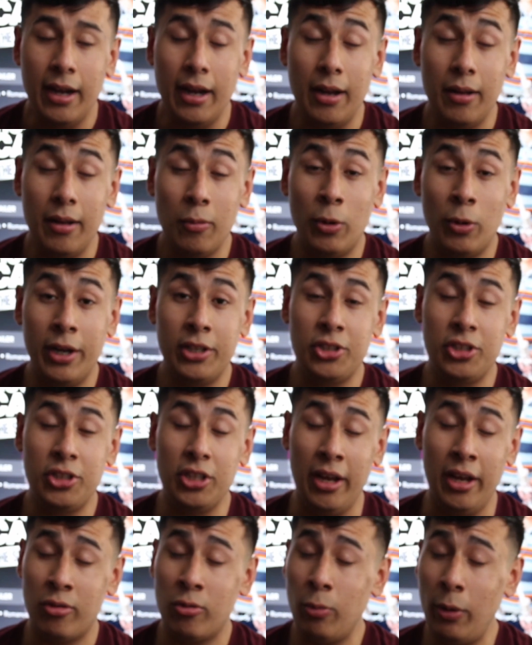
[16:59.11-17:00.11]
which
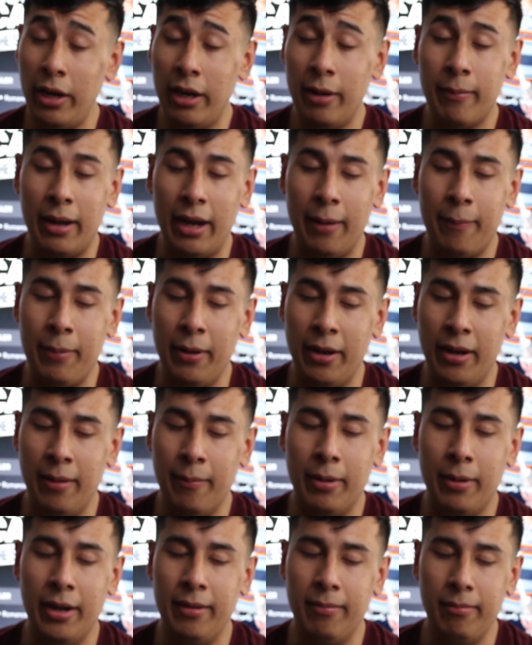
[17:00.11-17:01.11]
is sweet in my opinion.
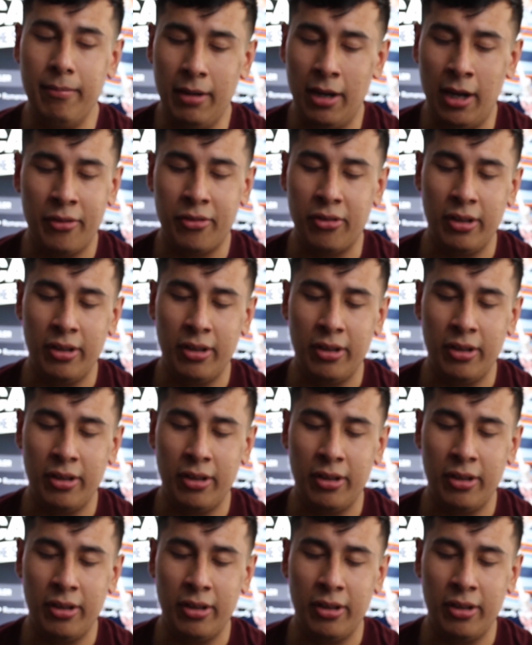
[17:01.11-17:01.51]
But also,